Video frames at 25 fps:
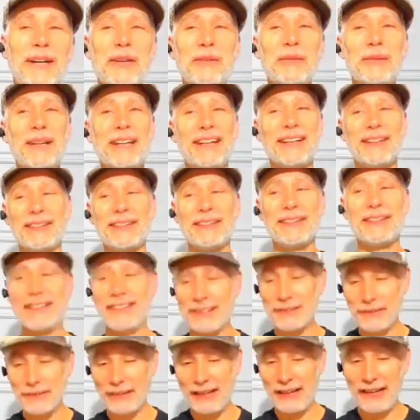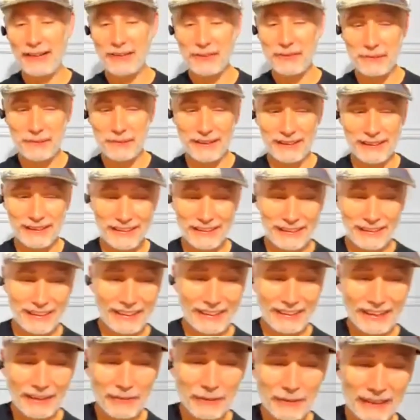on, man. Thanks for having me. Yeah,
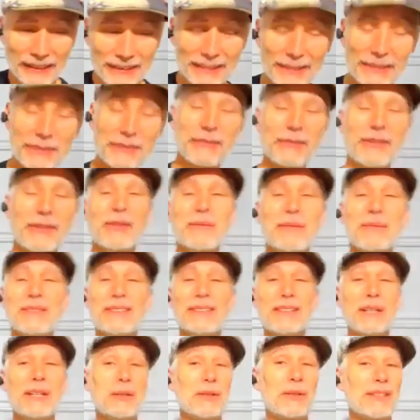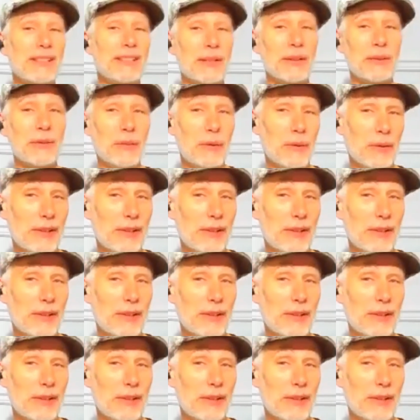I'm actually from Stokesdale, North